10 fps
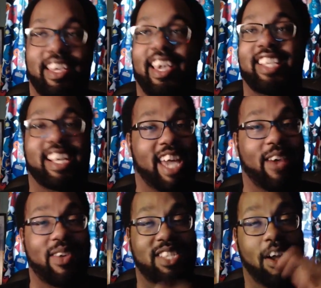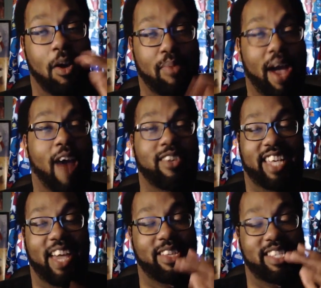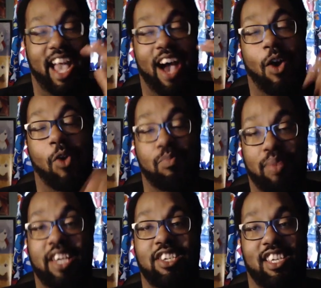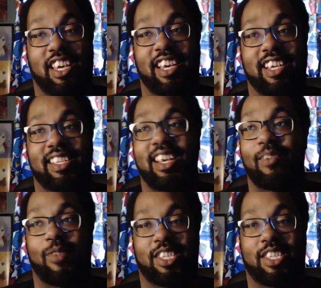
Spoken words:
Yes, I can't wait to see her power. I can't wait to see how OP she is.